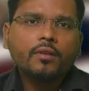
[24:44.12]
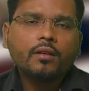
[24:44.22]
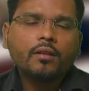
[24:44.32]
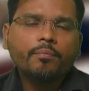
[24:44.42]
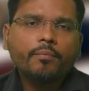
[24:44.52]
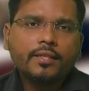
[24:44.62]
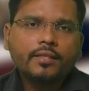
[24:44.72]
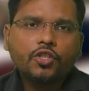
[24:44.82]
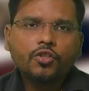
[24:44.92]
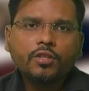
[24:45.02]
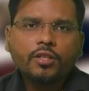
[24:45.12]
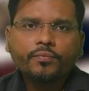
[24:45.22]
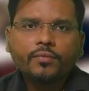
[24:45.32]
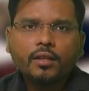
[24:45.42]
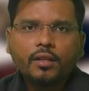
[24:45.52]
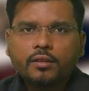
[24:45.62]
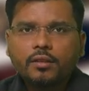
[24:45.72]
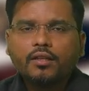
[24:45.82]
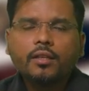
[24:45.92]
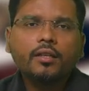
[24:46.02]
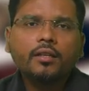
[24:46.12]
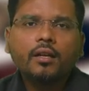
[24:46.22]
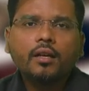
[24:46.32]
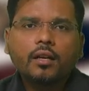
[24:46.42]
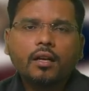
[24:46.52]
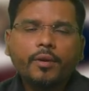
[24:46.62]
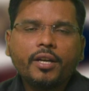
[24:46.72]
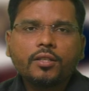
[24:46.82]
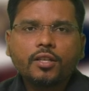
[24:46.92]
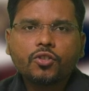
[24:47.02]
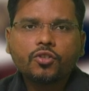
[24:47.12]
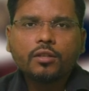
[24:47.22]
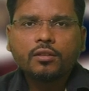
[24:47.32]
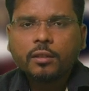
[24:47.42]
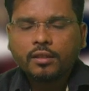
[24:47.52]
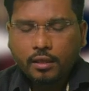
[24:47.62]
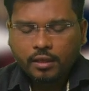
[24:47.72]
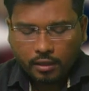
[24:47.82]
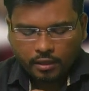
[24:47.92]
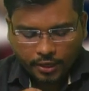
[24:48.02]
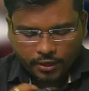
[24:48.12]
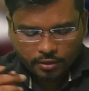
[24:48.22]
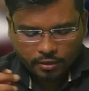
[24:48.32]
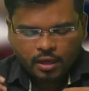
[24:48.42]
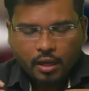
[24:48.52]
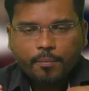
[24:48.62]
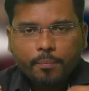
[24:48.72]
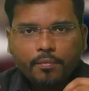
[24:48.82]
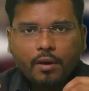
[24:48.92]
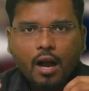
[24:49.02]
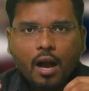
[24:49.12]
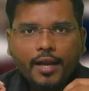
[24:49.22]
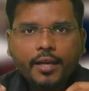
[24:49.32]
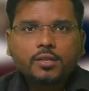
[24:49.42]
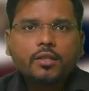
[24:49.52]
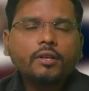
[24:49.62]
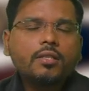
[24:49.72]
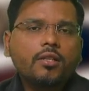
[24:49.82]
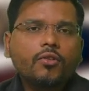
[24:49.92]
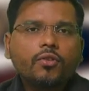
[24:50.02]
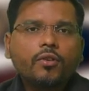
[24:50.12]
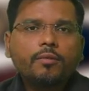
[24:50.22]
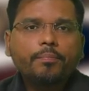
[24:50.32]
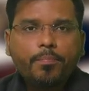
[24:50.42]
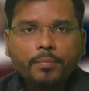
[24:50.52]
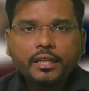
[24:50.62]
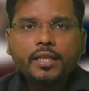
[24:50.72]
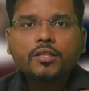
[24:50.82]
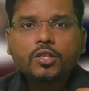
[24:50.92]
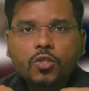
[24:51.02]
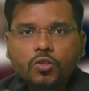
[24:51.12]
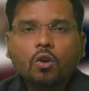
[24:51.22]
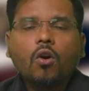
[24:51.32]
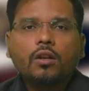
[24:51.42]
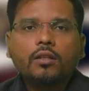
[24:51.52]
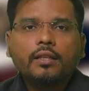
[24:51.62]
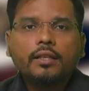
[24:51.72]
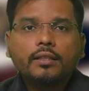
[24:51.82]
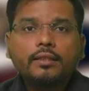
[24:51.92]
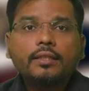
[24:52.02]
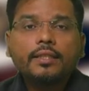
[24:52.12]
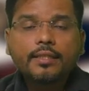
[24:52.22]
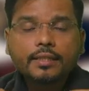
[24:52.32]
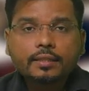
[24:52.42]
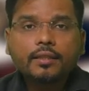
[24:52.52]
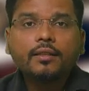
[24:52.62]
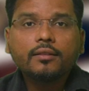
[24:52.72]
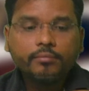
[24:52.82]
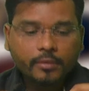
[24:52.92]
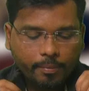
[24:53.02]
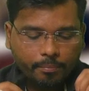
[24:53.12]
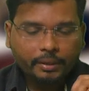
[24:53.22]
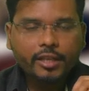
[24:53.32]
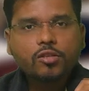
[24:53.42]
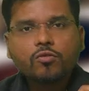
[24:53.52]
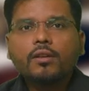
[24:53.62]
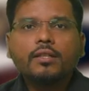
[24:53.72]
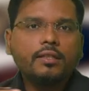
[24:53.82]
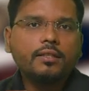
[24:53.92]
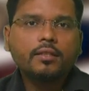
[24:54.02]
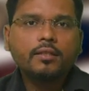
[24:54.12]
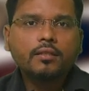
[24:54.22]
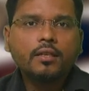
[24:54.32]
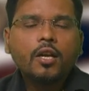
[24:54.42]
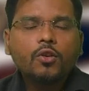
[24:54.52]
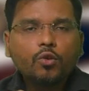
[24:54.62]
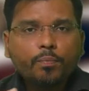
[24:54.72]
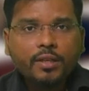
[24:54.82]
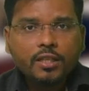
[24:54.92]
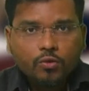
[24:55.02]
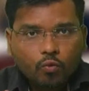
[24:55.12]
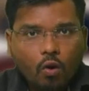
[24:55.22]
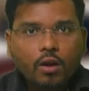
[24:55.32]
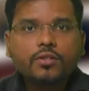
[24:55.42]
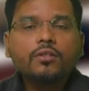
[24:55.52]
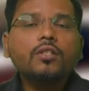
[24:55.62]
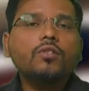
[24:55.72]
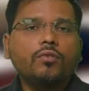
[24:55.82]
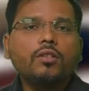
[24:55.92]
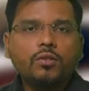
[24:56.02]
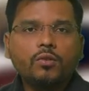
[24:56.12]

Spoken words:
message me in the comment section, right? I request everyone, please solve this sum based on leases. You please watch this video